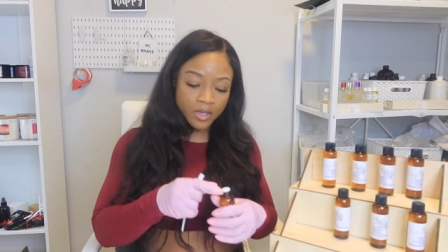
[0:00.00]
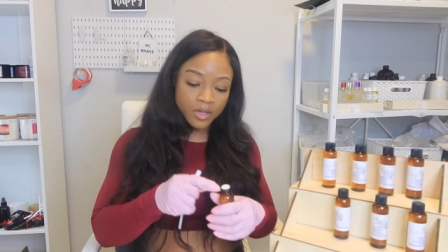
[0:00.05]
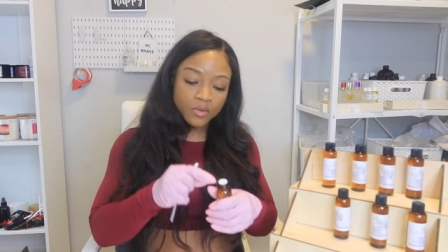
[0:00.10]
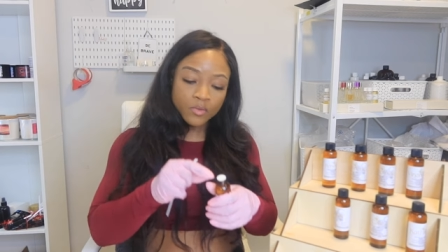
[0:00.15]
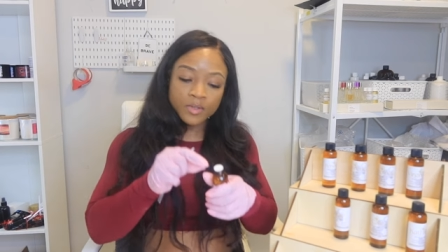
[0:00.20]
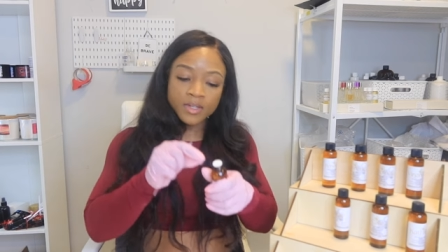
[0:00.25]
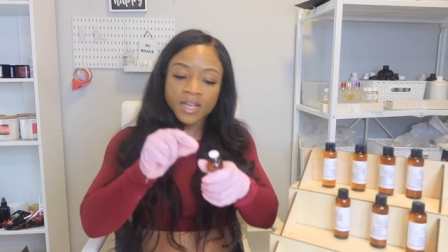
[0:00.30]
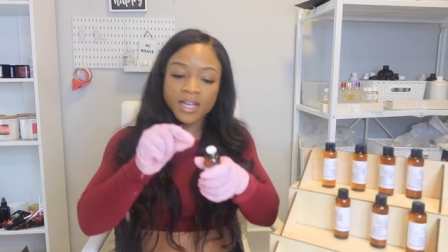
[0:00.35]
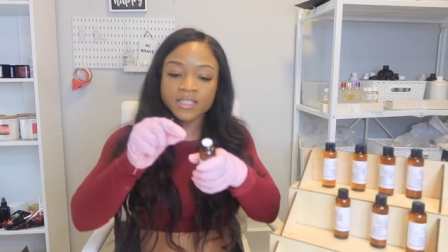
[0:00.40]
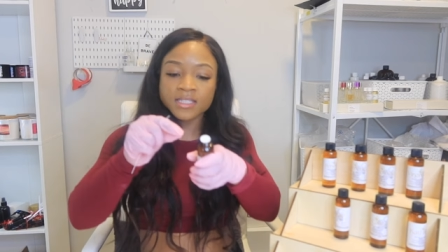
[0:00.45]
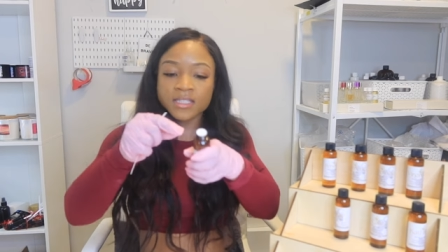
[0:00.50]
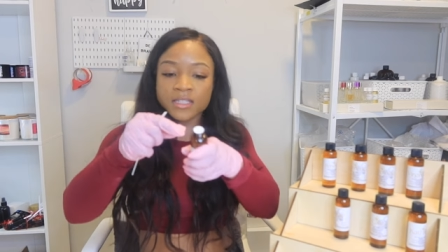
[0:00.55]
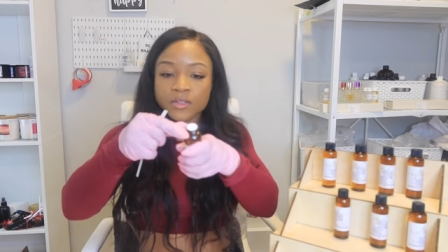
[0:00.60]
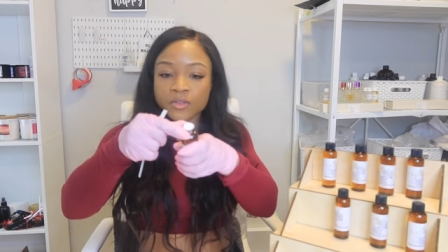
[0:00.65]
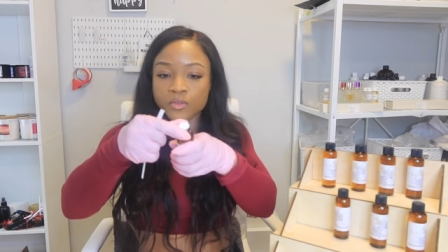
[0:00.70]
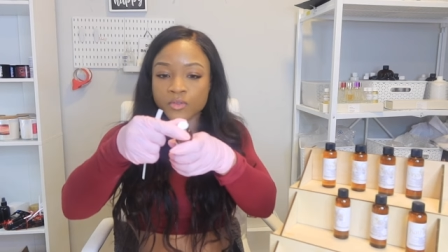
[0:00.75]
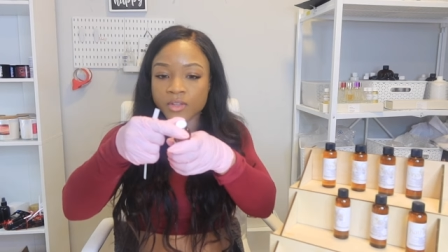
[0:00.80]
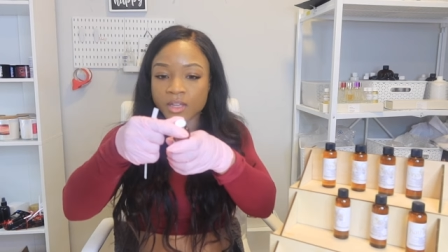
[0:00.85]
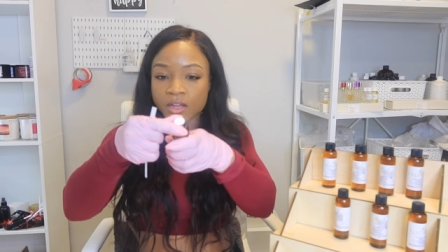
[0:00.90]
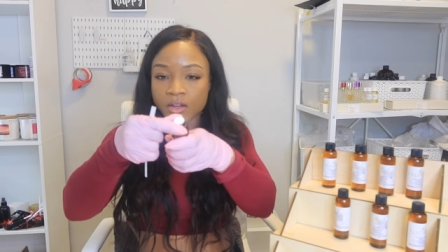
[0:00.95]
Ooh, it has a
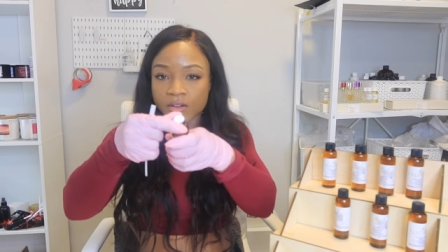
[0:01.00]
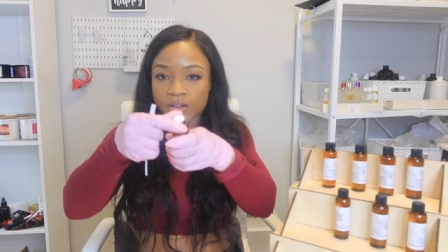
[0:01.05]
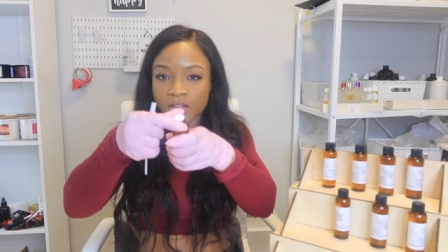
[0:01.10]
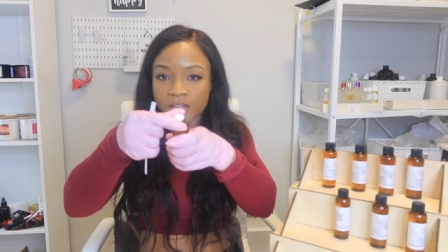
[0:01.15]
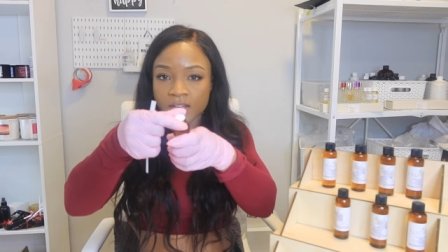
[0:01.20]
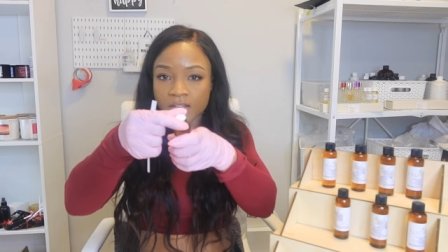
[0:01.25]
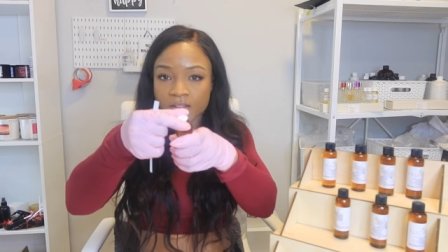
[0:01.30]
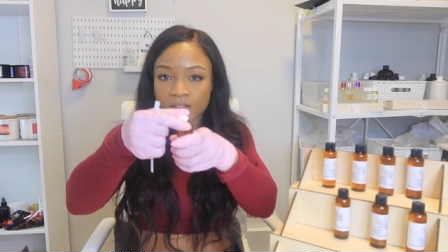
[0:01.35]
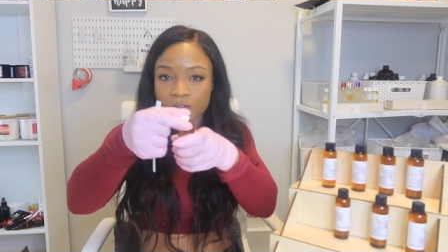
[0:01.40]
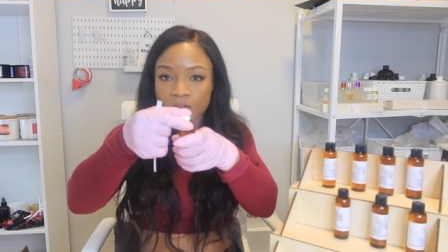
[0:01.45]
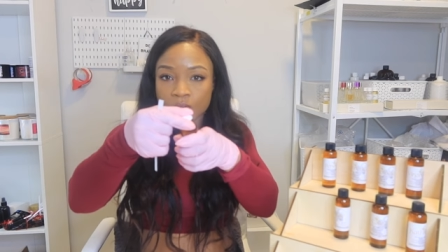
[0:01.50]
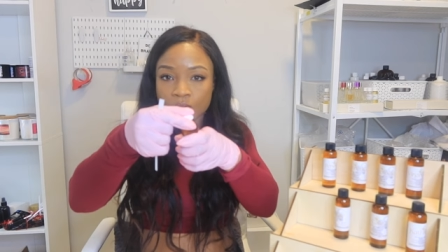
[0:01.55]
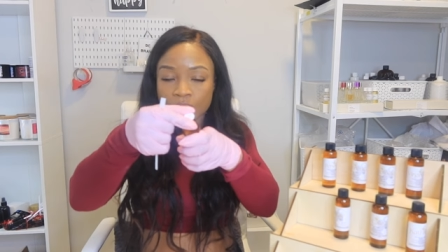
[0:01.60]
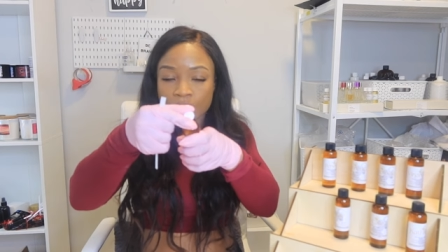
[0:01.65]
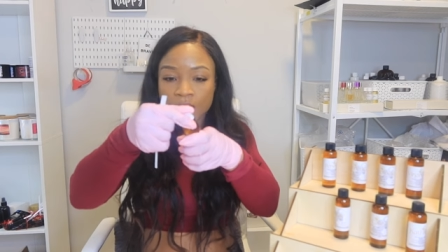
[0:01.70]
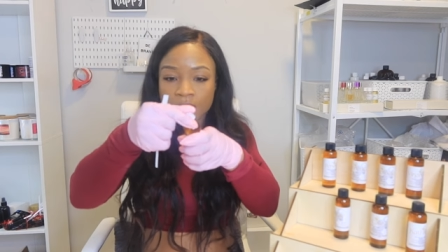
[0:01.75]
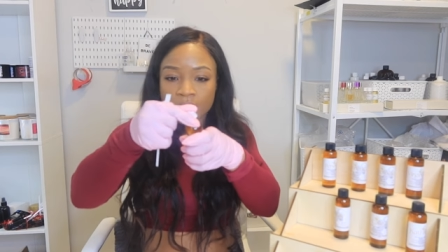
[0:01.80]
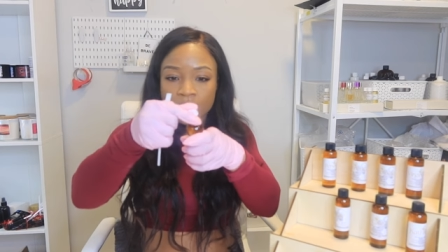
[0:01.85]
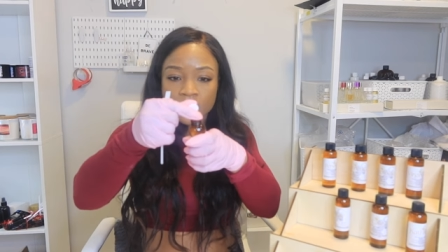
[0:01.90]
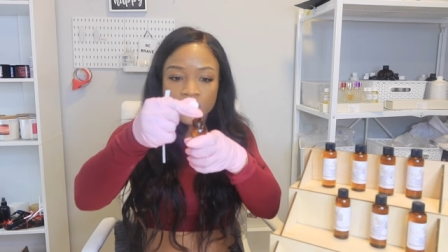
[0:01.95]
little thing on it, a little
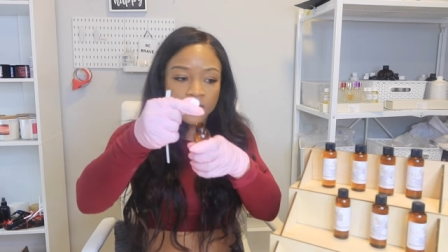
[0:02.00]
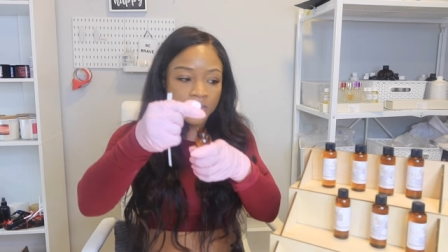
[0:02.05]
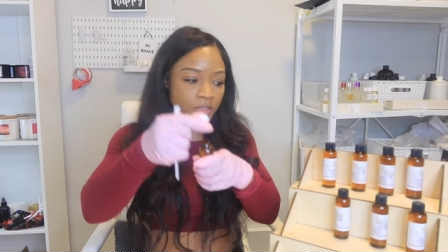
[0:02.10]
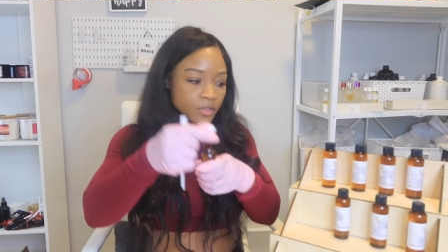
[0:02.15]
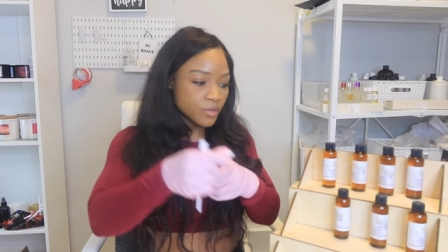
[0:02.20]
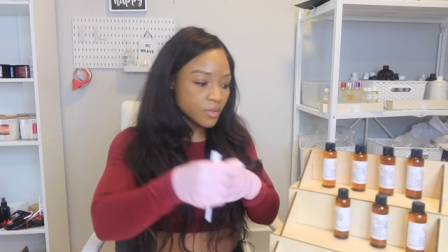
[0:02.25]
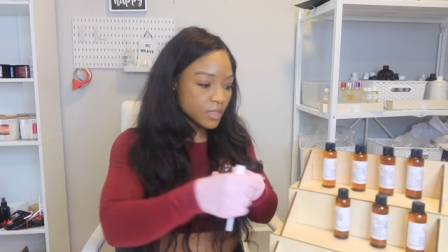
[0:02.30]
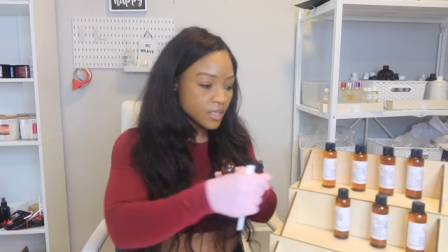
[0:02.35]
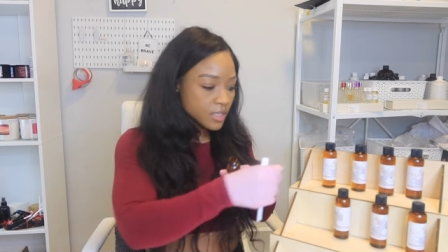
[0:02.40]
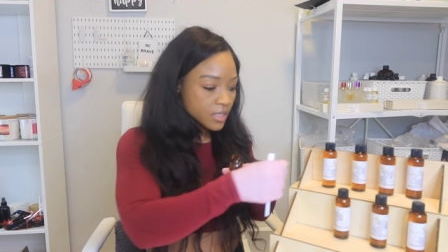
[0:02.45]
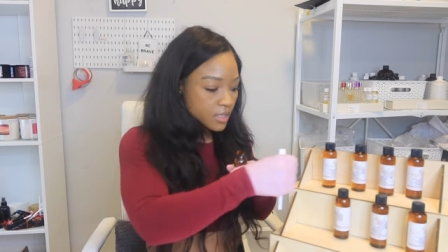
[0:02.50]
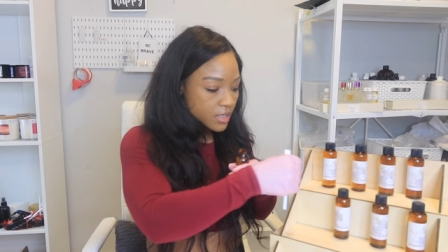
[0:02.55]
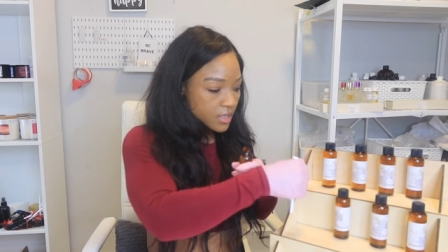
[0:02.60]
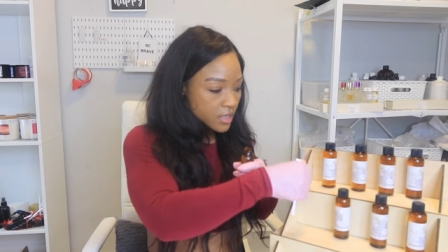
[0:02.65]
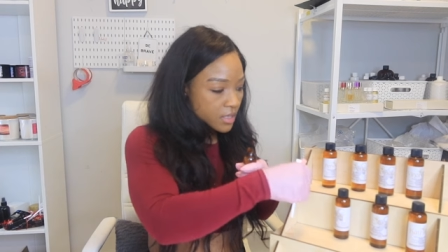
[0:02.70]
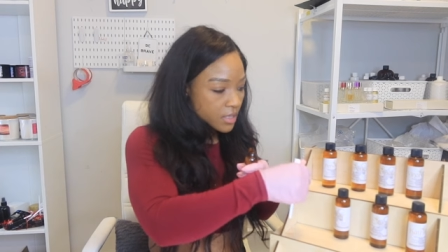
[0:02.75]
cover to it.